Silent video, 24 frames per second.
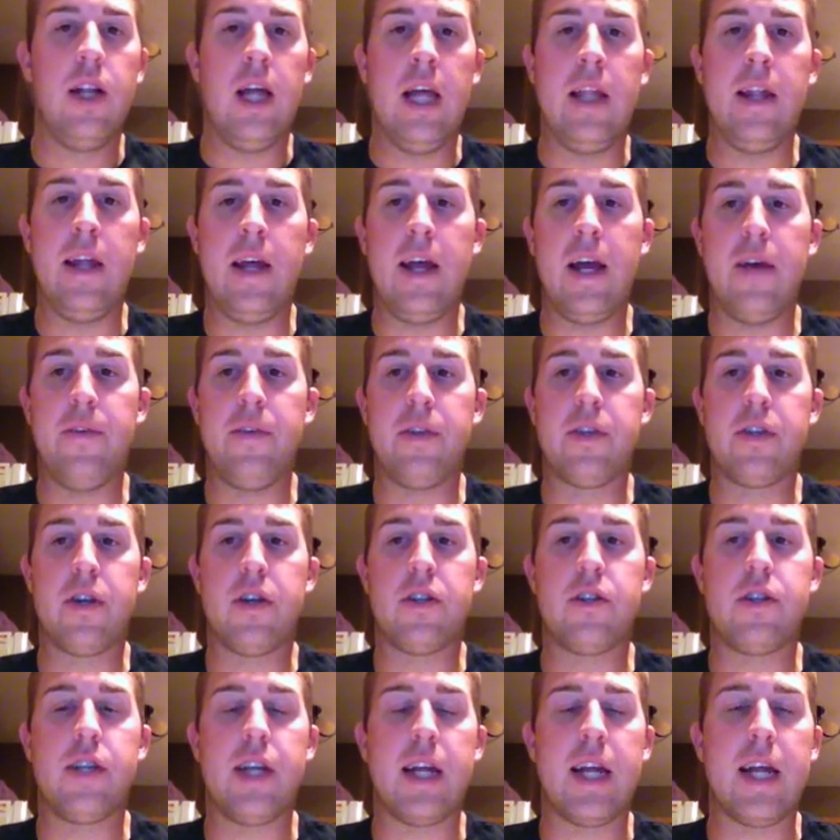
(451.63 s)
and they haven't
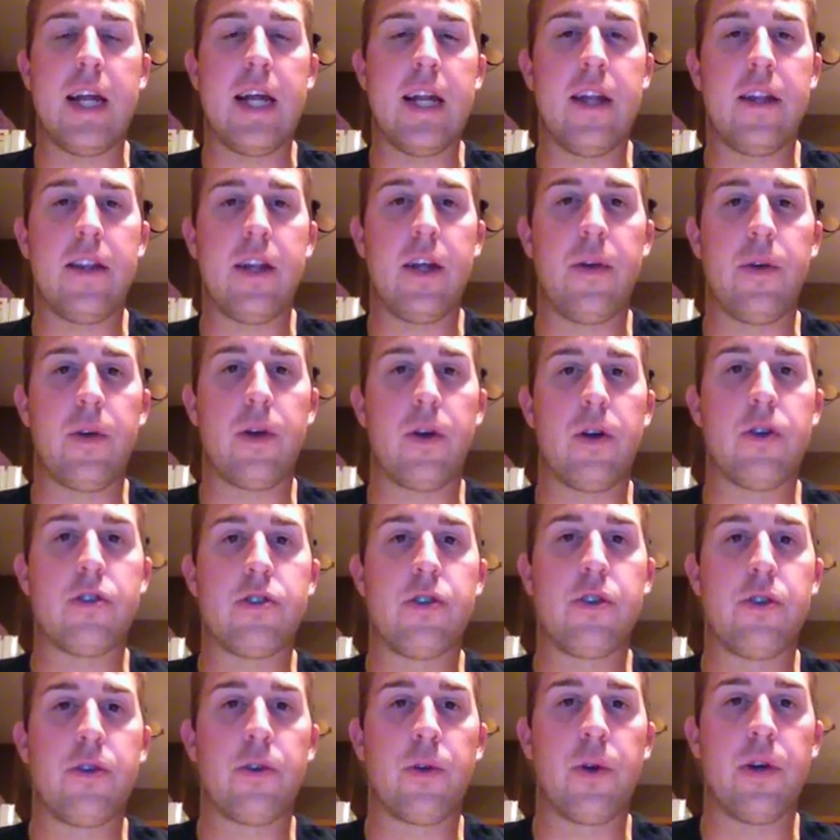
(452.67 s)
touched anything in
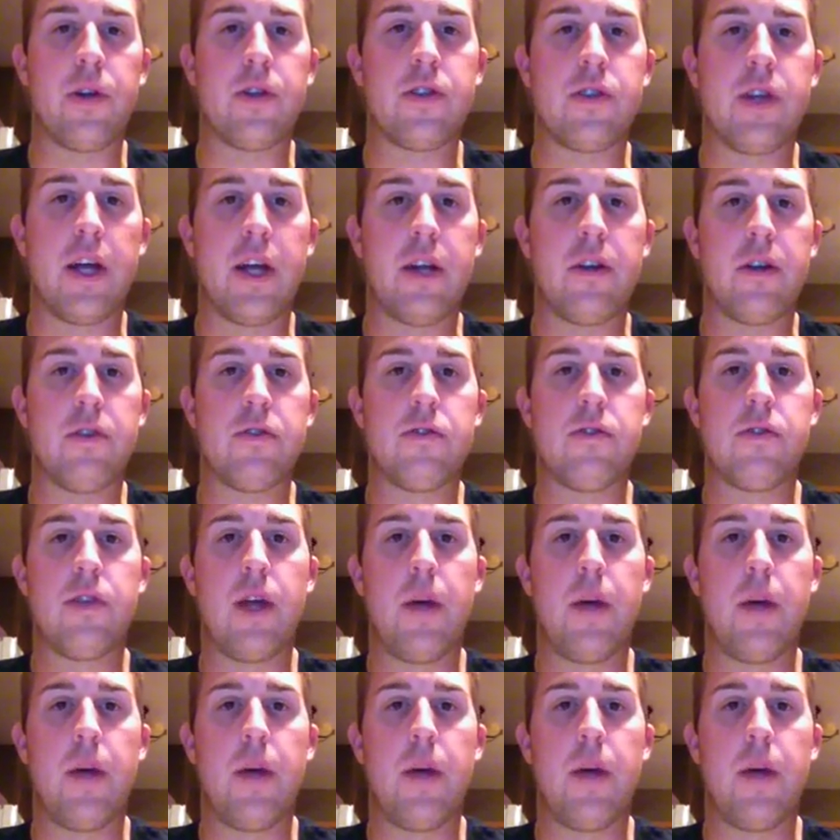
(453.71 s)
regards to third grade standards.